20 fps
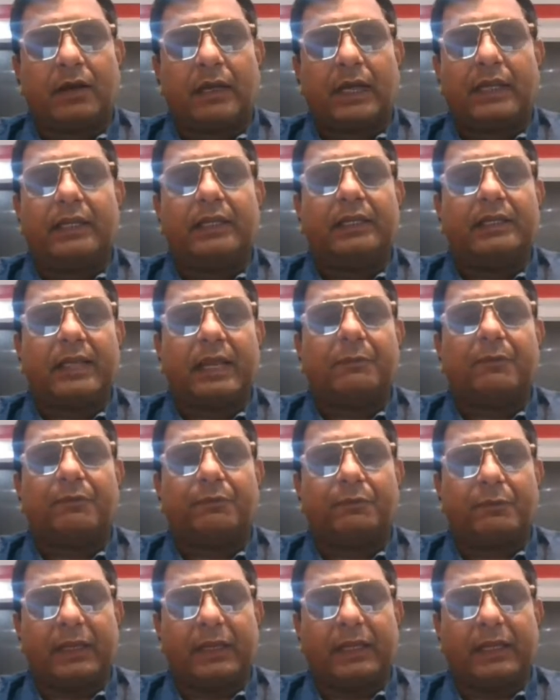any type
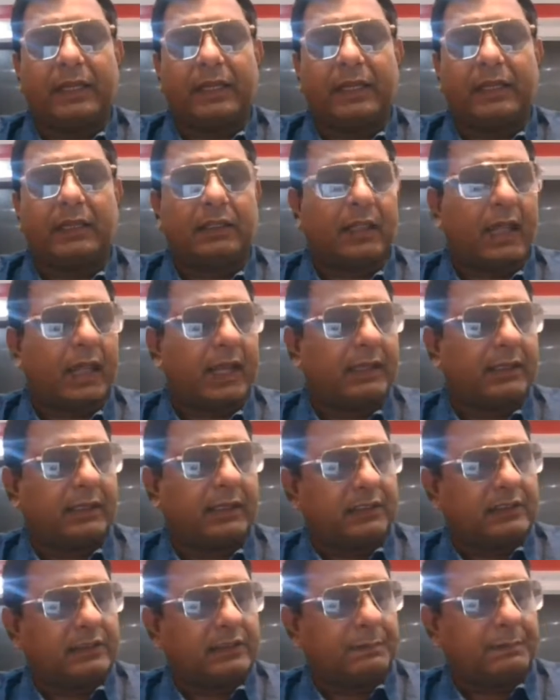of pain, like
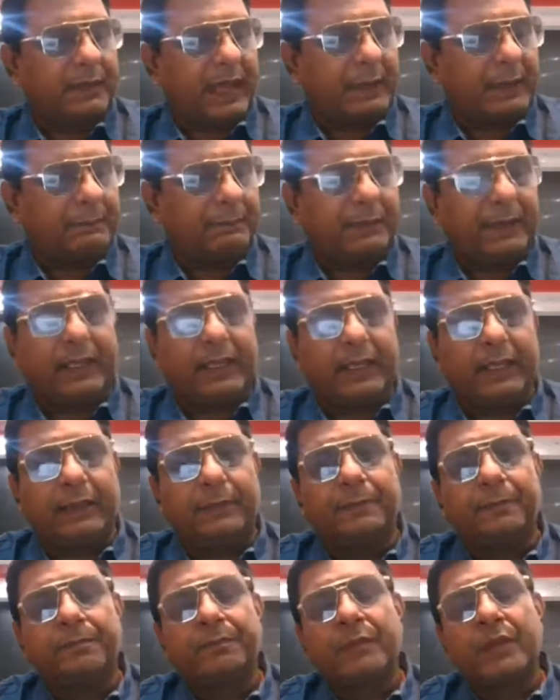either it is a back
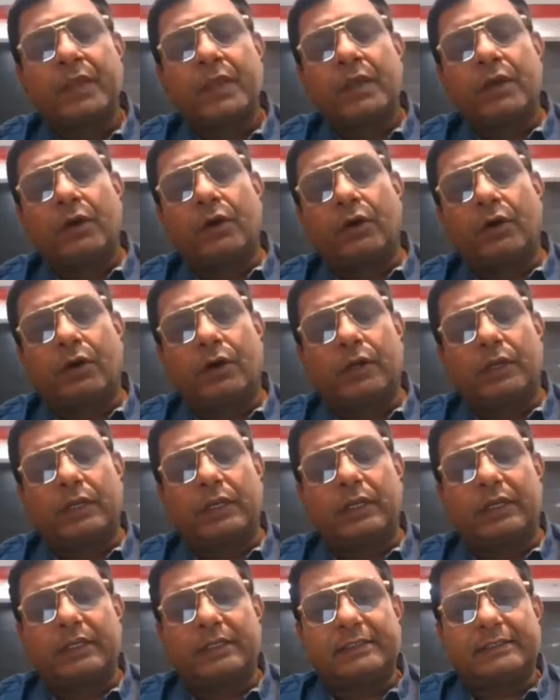pain, or
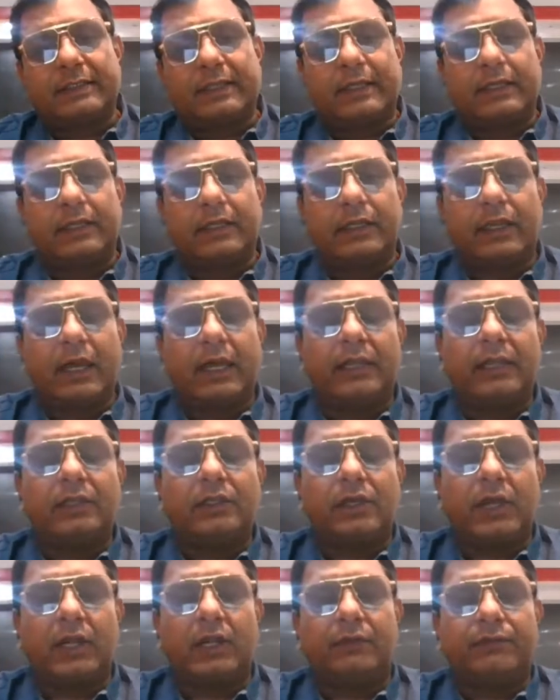it is a
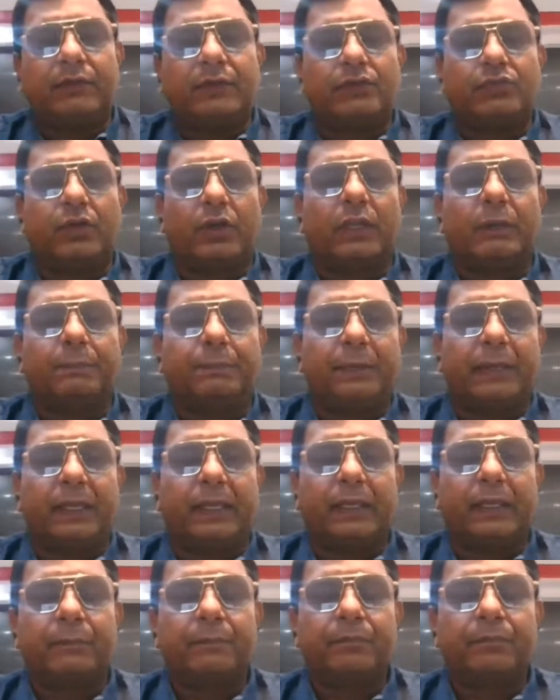any kind of a joint
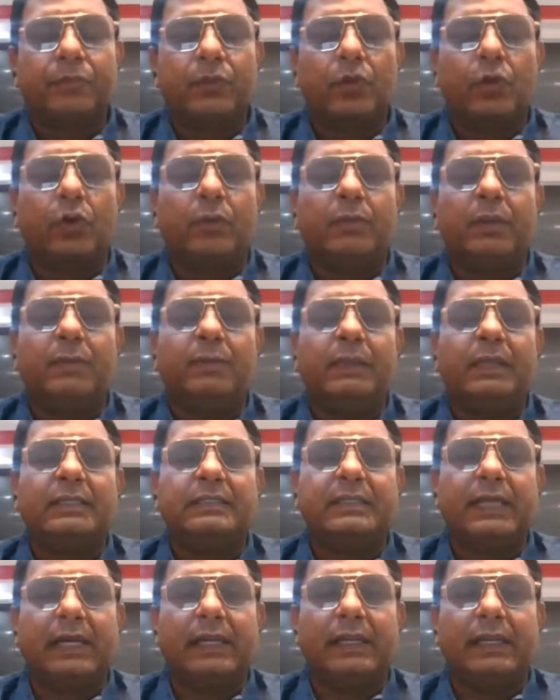pain, or maybe
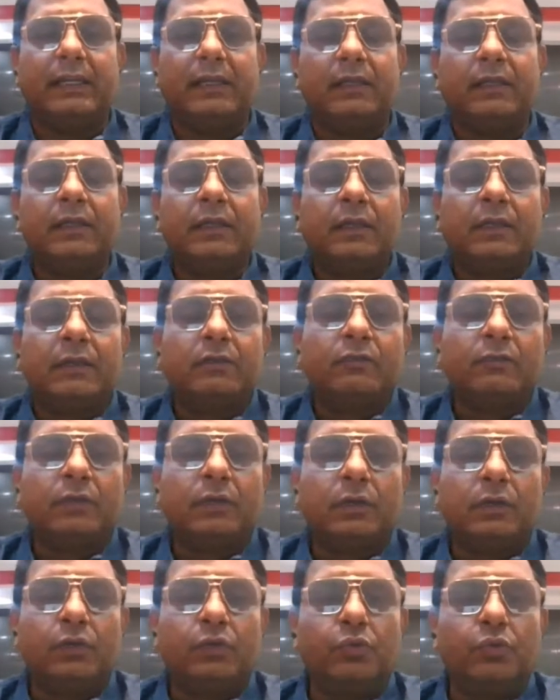a child
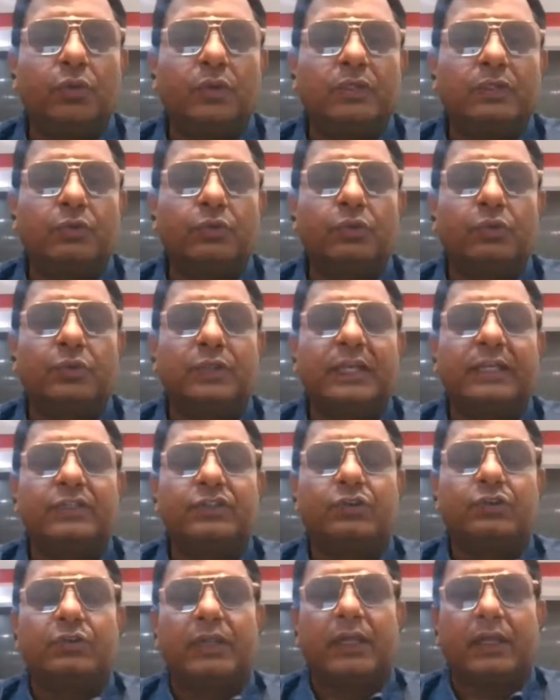who
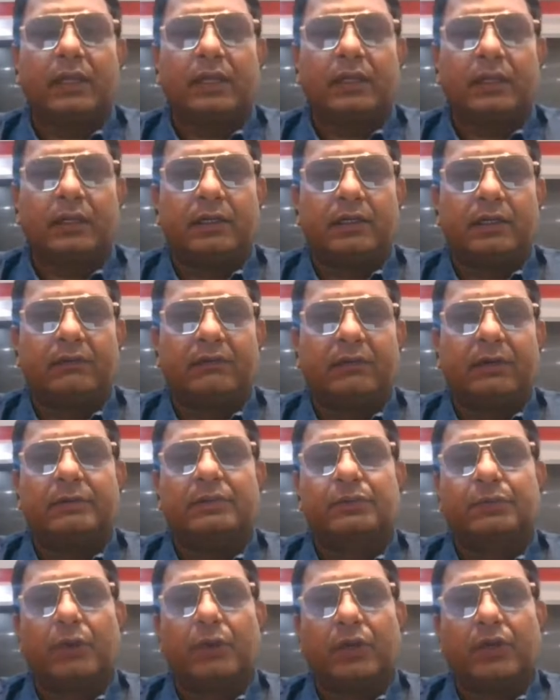tends to
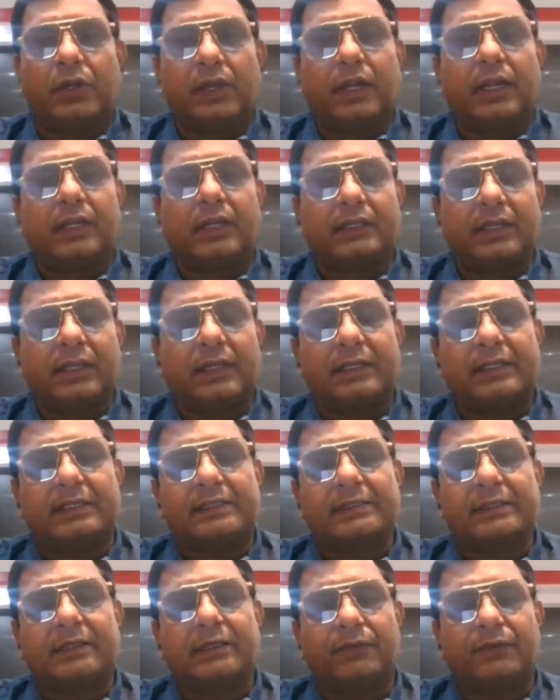develop
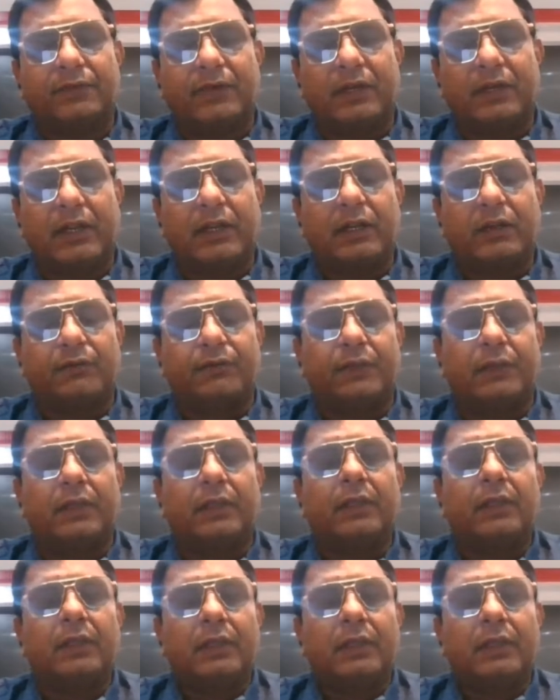spondyloarthritis and different kind of a